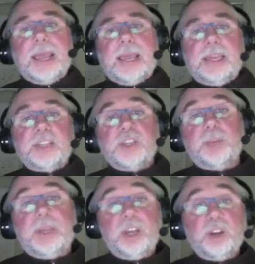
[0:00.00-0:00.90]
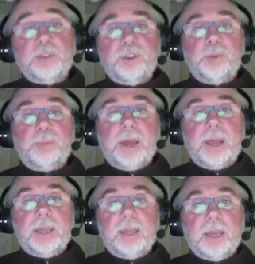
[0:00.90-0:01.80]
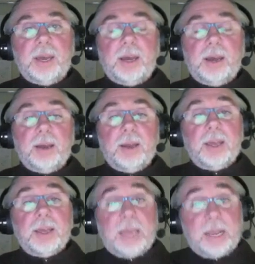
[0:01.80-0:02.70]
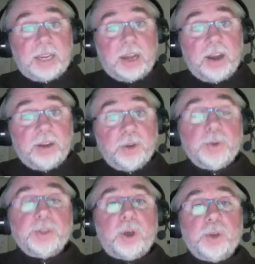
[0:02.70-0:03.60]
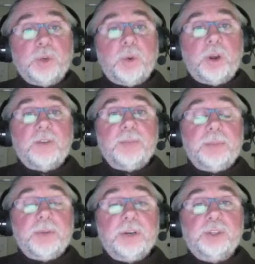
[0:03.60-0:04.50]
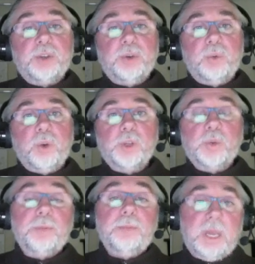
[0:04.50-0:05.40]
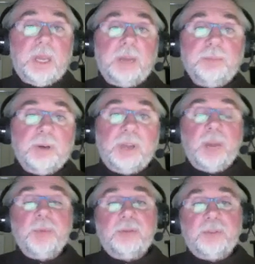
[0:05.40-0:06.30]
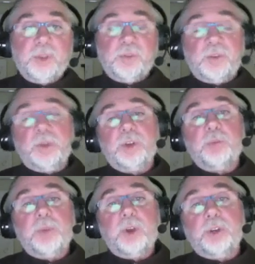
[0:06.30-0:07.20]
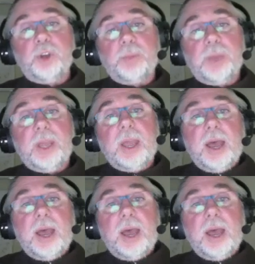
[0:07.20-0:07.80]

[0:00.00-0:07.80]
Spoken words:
He is going to be interviewed by Kelly Garrett, who is also one of our members who works with me. I'm Bill Cameron, for those of you who don't know me.